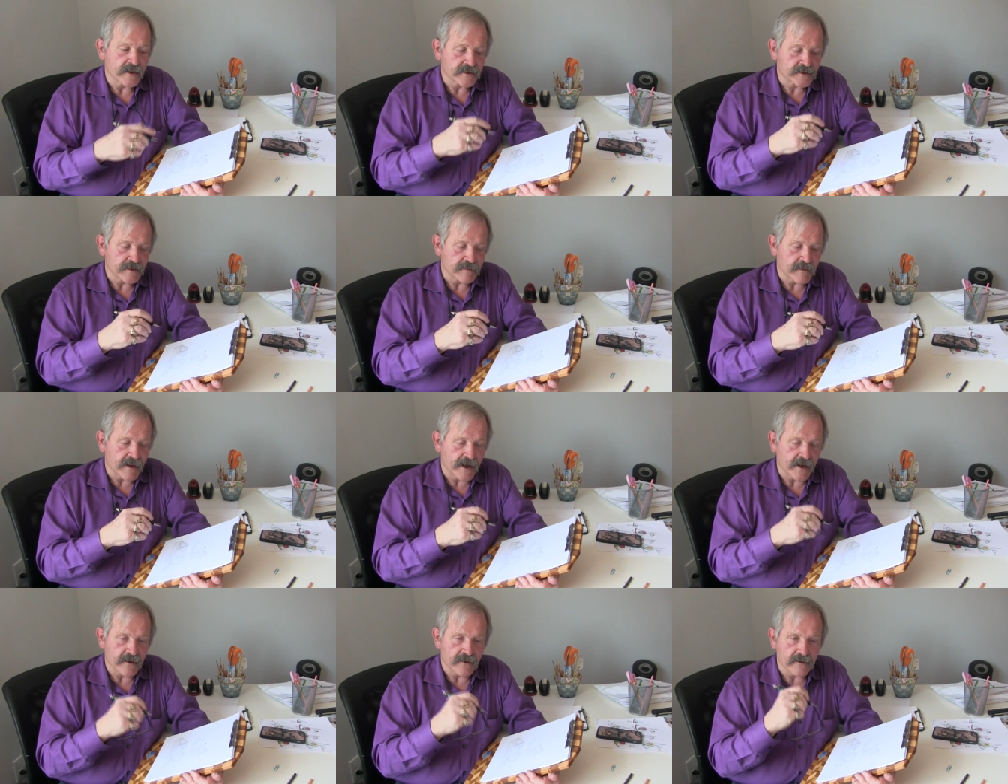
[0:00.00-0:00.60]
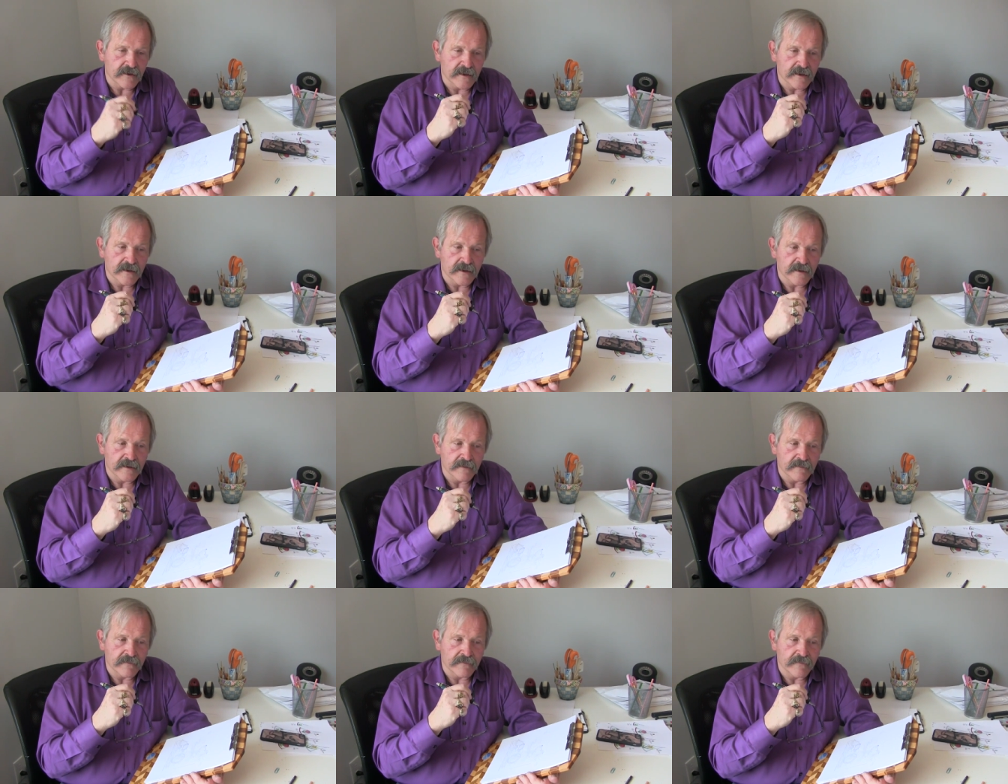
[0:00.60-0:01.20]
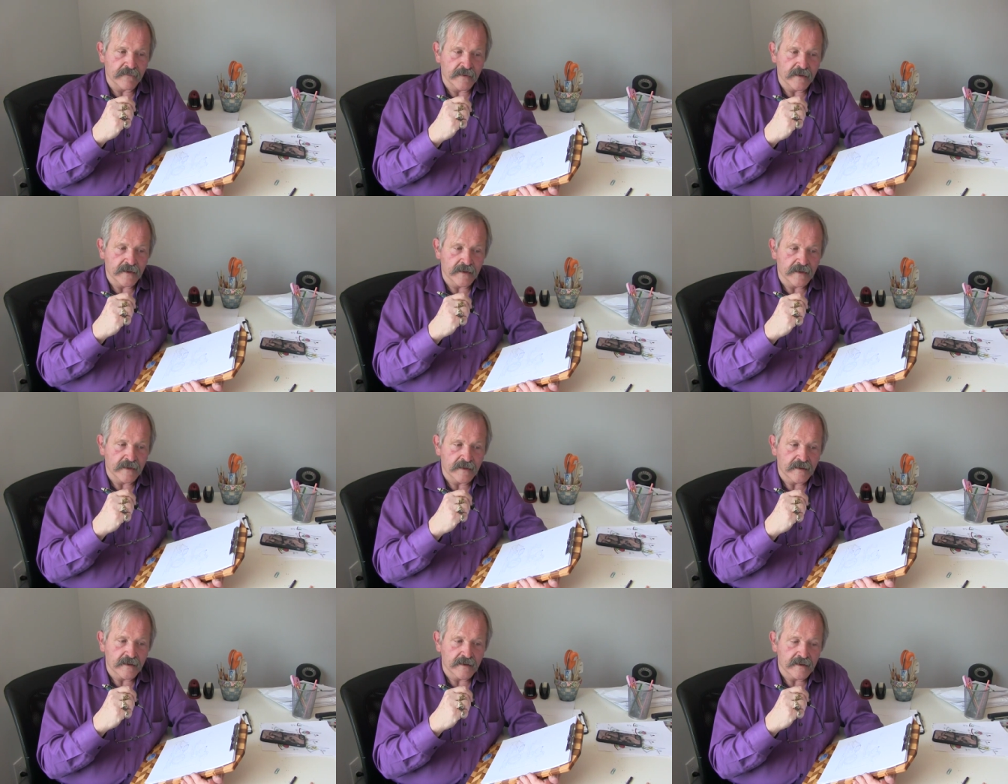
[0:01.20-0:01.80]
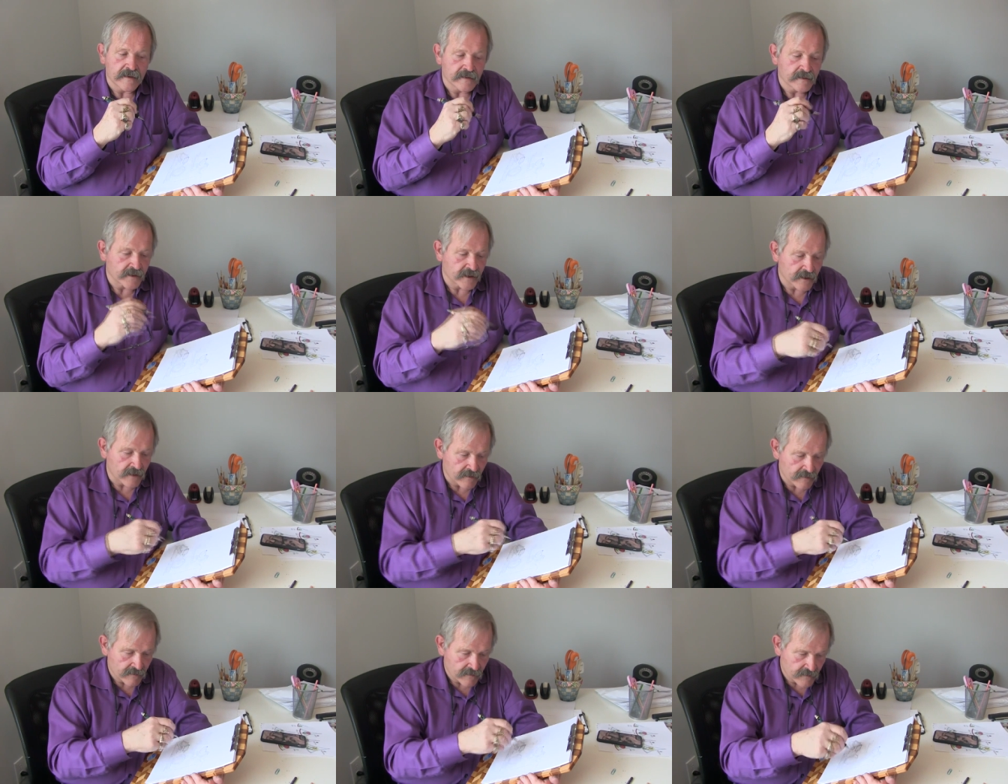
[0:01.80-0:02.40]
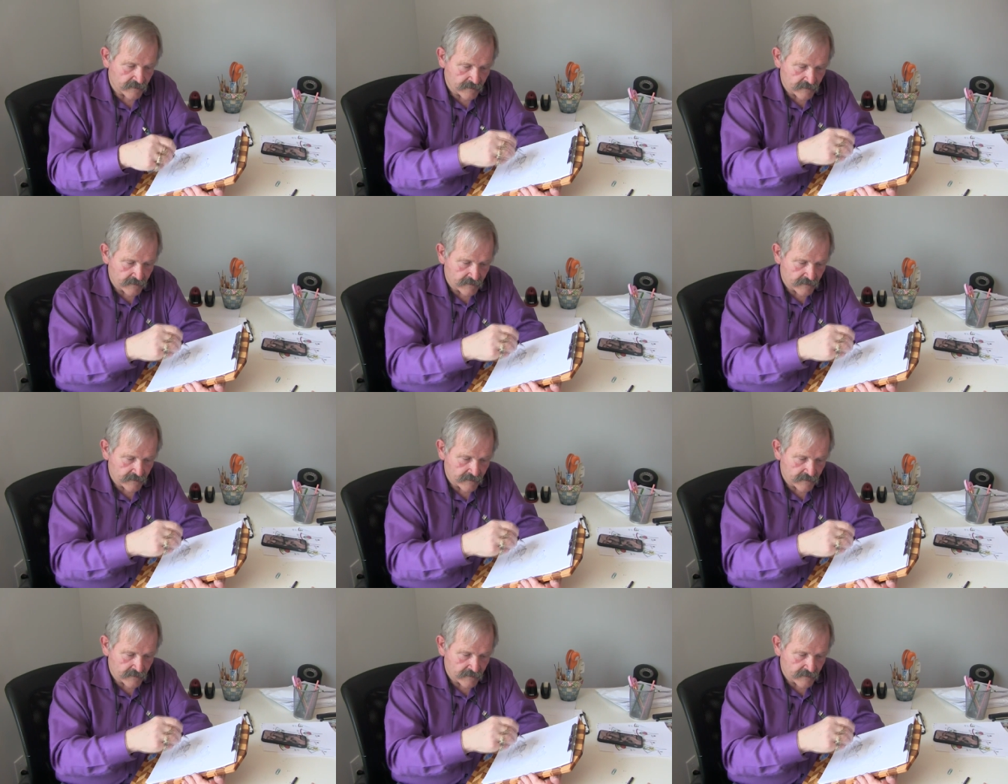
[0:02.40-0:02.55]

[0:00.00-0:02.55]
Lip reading: It's a matter of, you know,